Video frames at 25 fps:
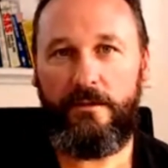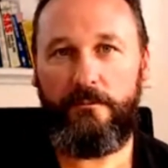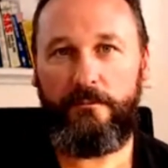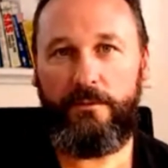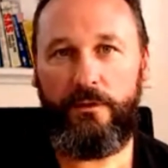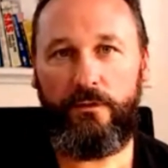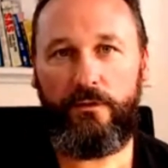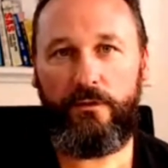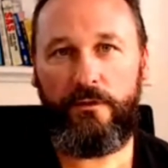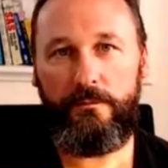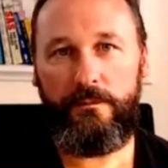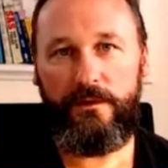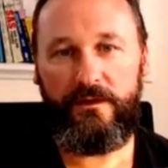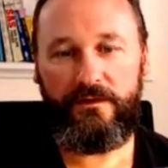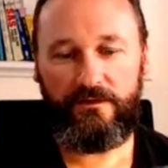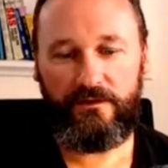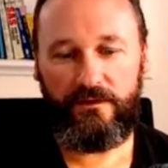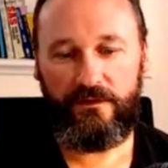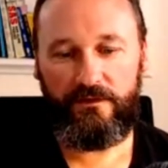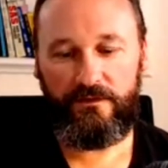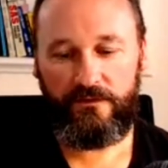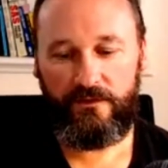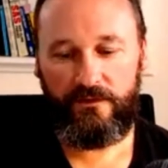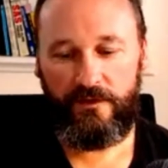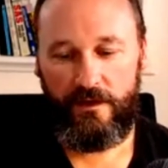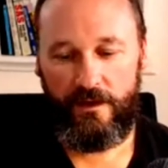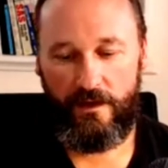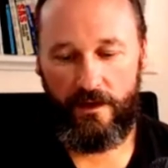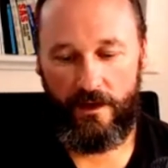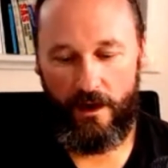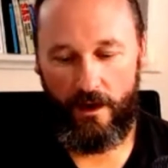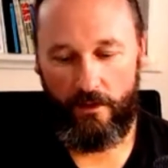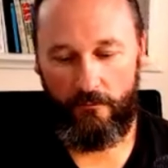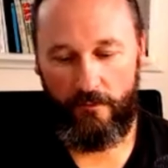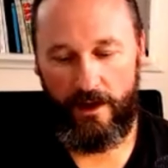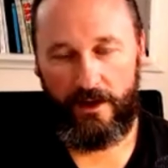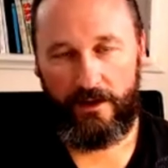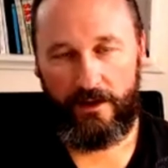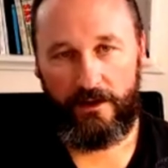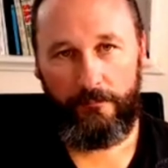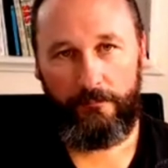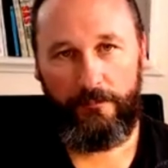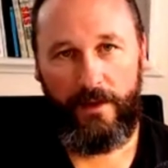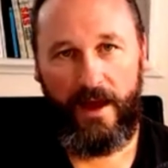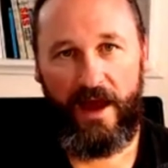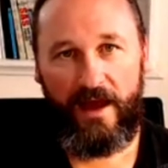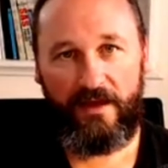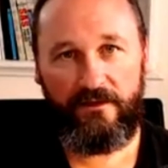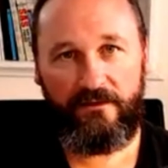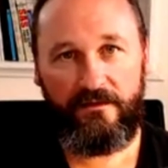Build a business around a
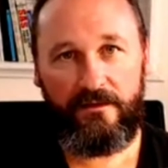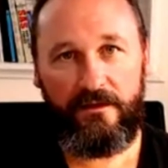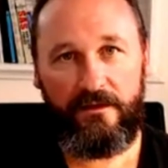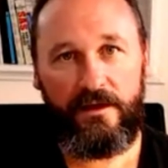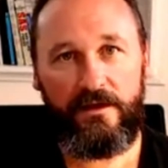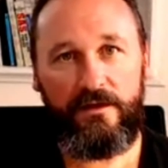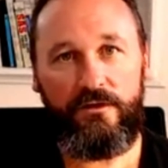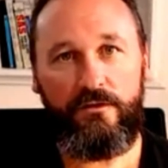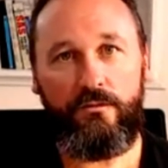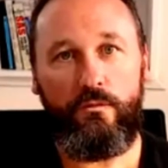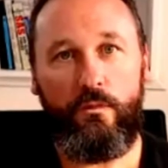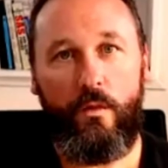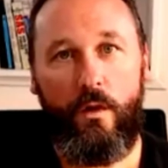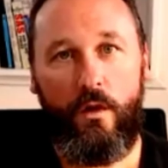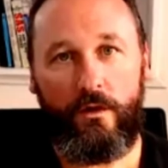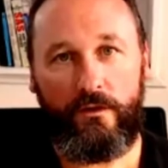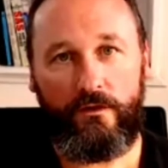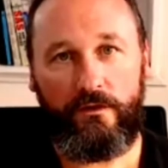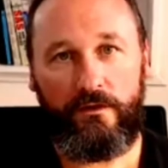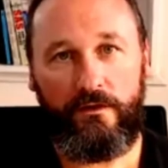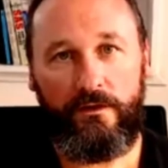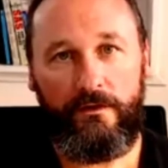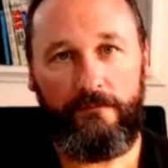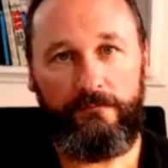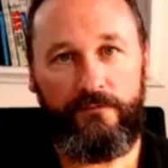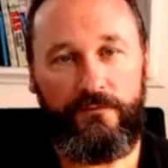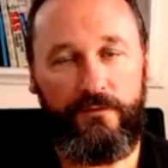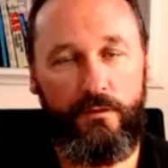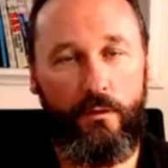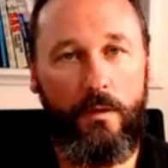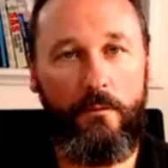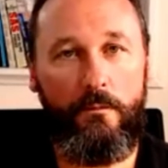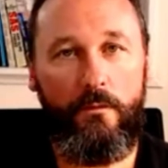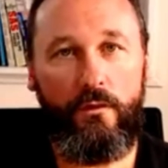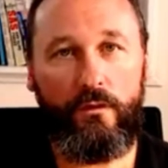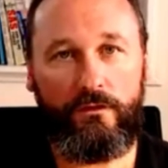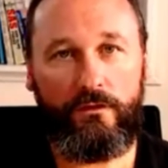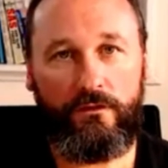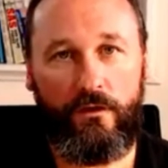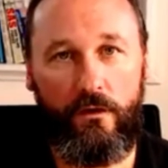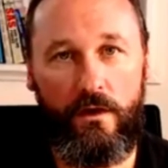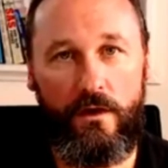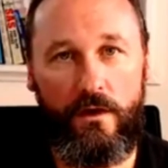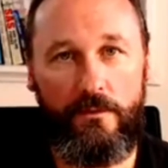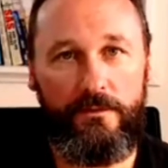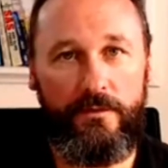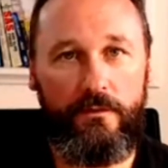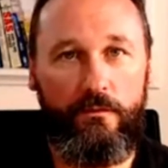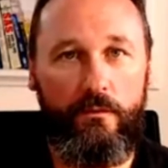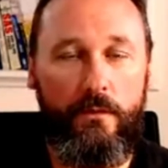passion that you want. Do you want more
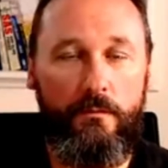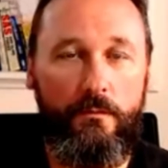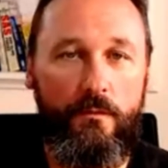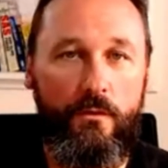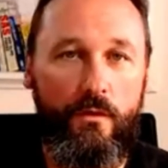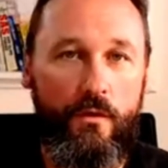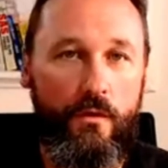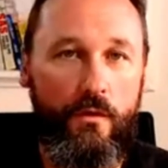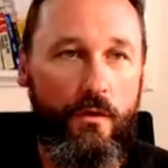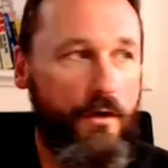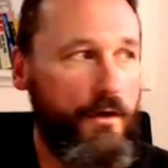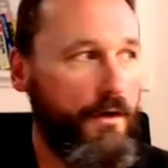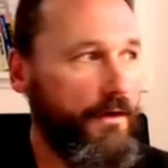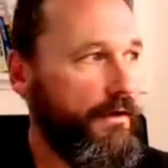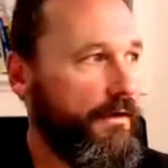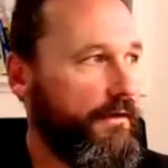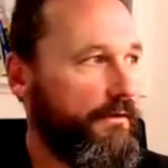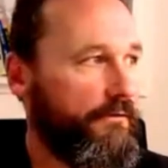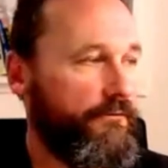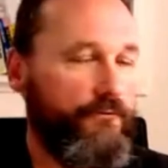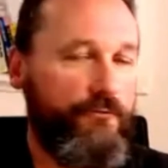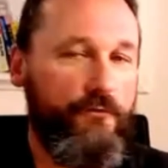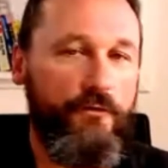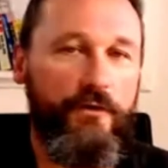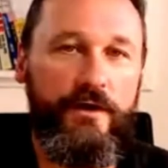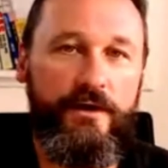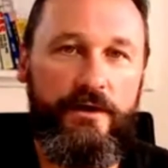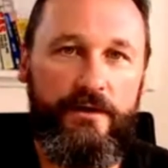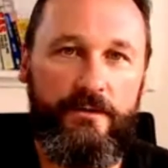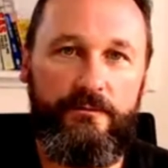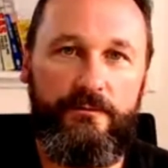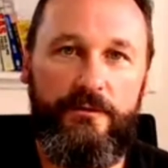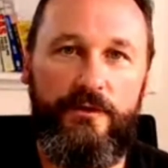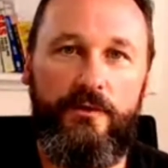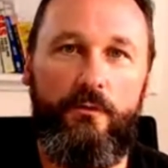time? You want more freedom?